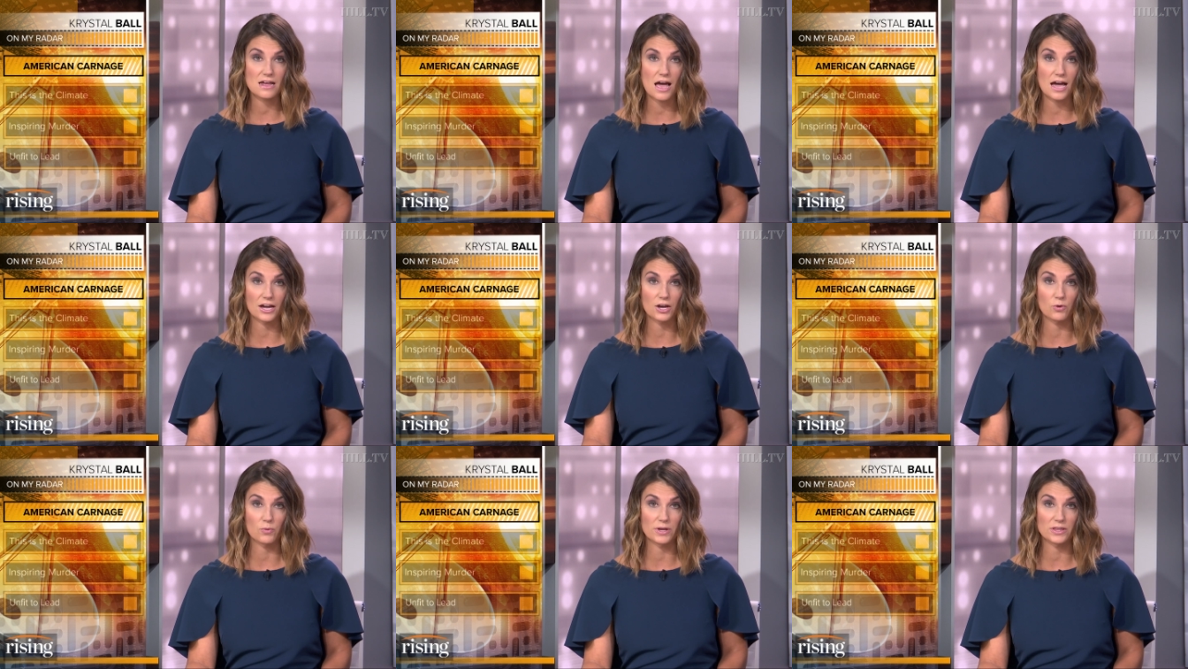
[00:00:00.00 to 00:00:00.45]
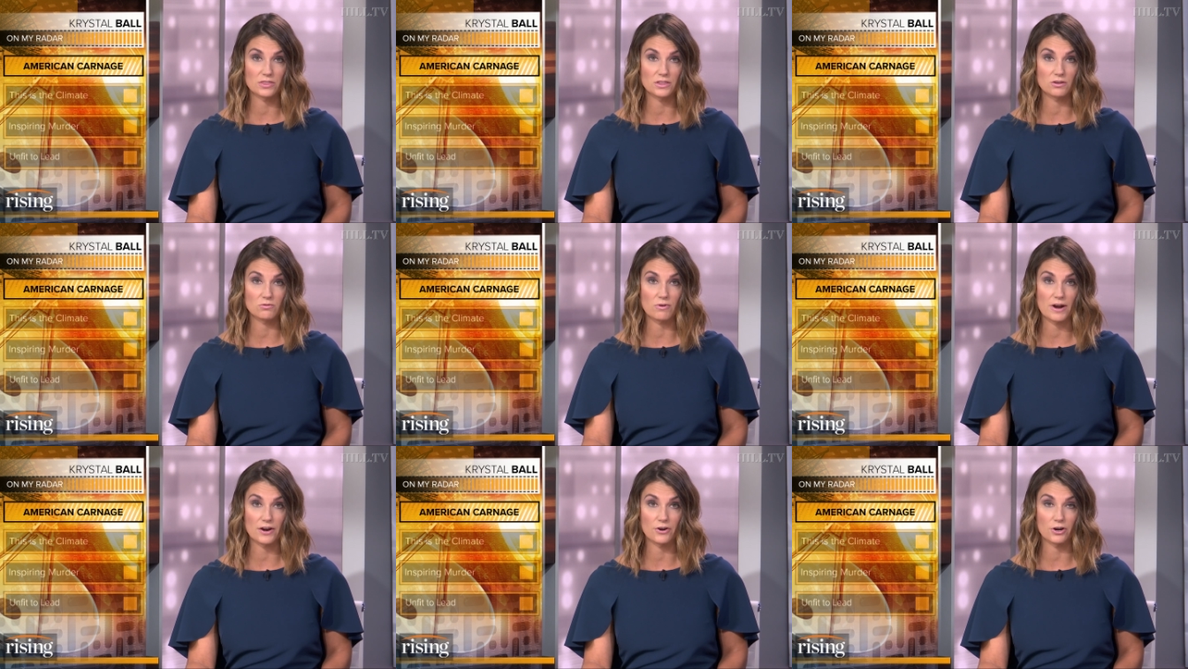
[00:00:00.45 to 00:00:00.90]
echoing
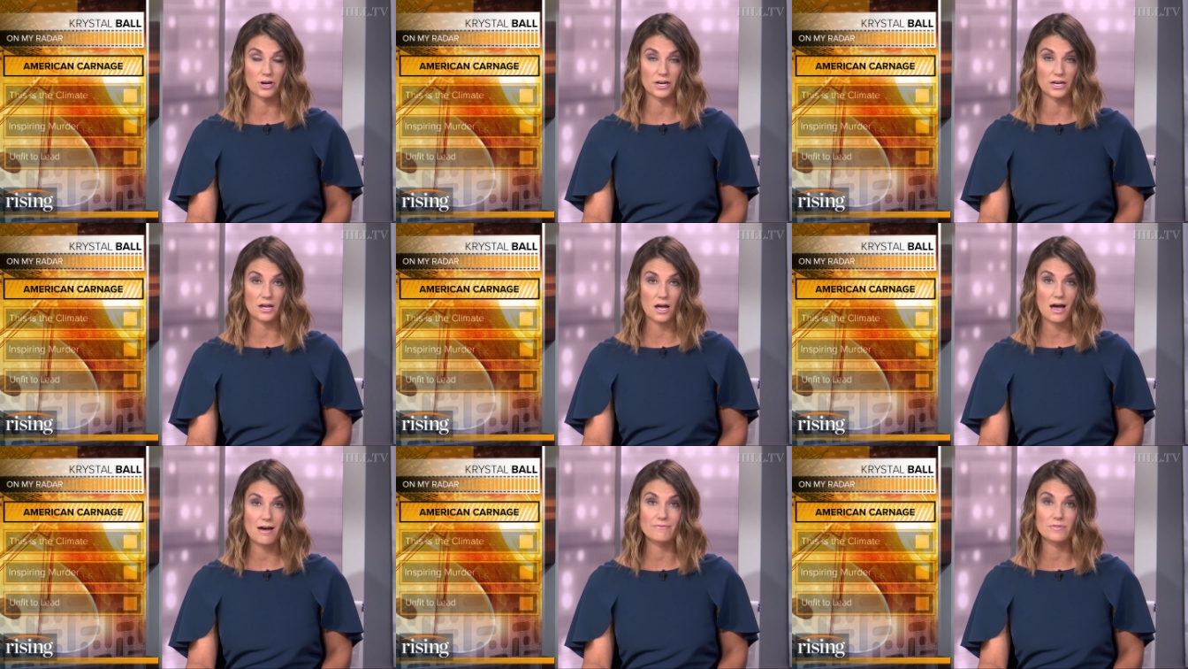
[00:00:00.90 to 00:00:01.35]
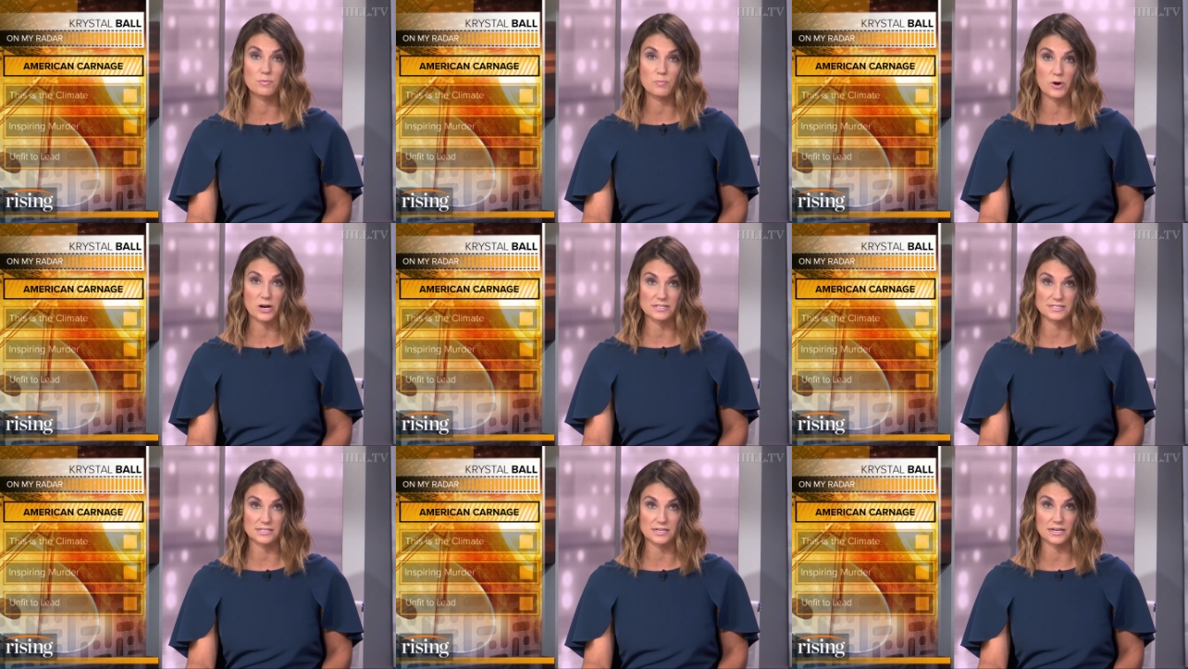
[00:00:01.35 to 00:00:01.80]
the rhetoric of the
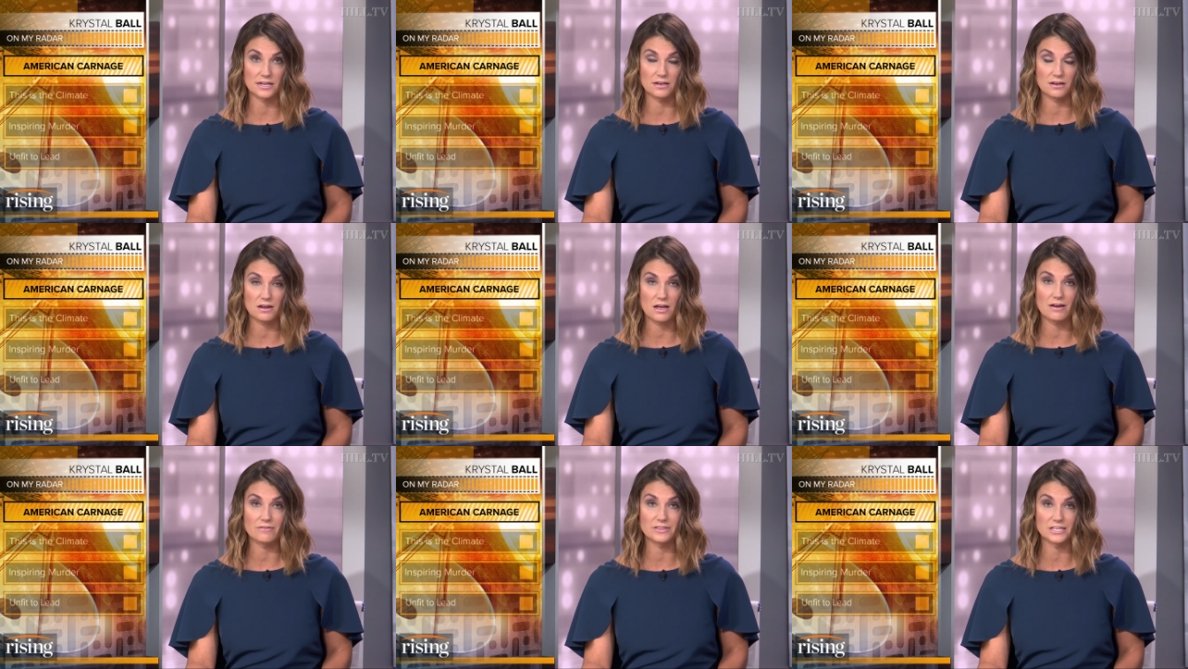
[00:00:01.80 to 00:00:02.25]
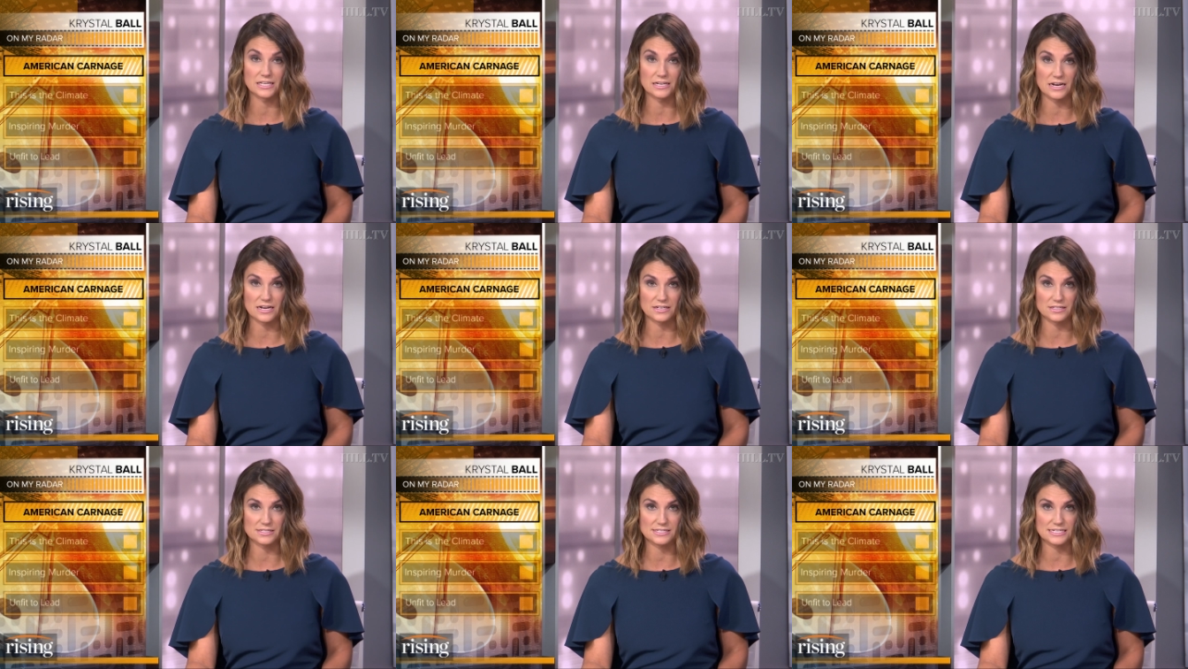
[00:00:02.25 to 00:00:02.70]
President of the
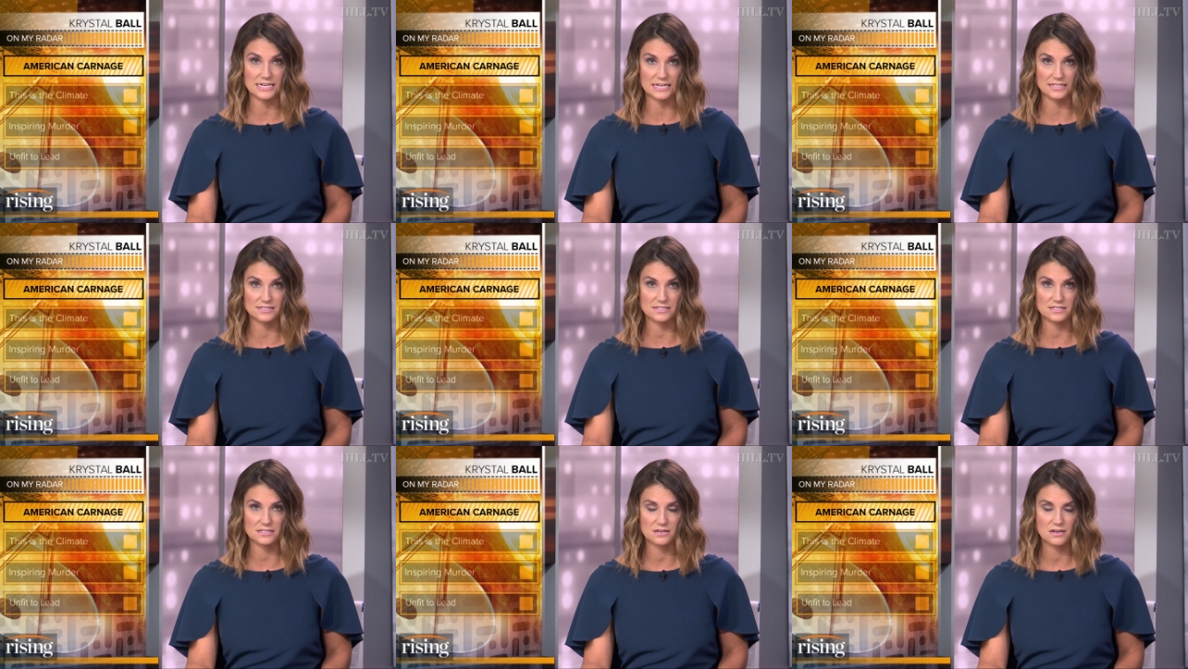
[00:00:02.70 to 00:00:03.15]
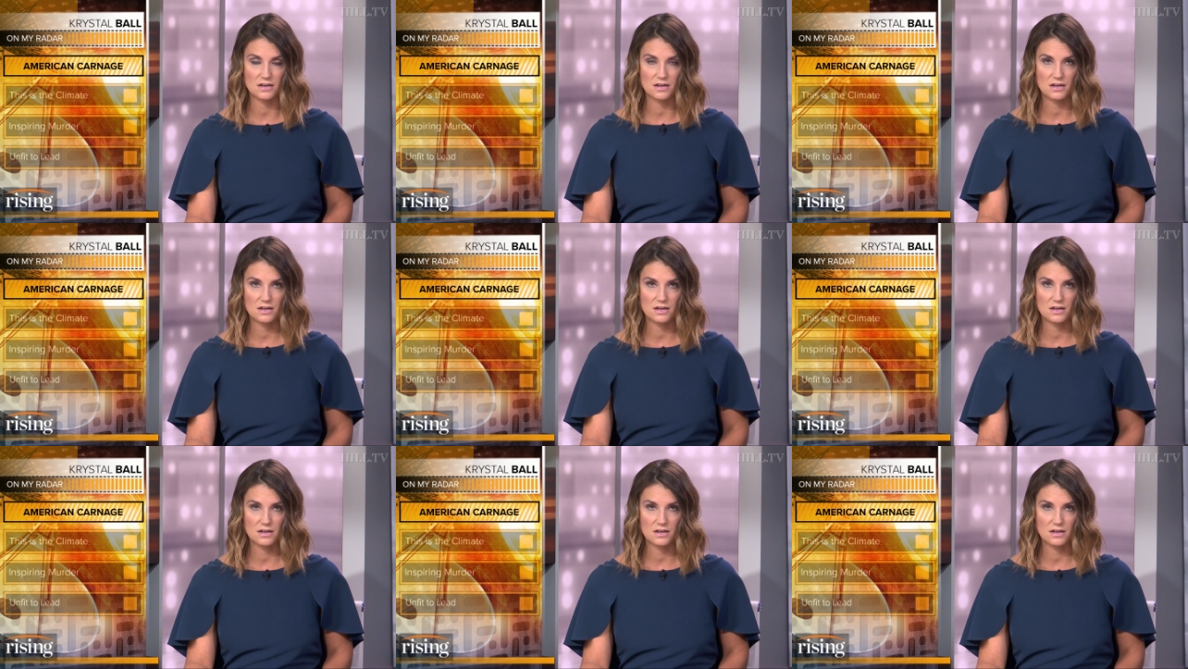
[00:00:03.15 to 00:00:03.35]
United States.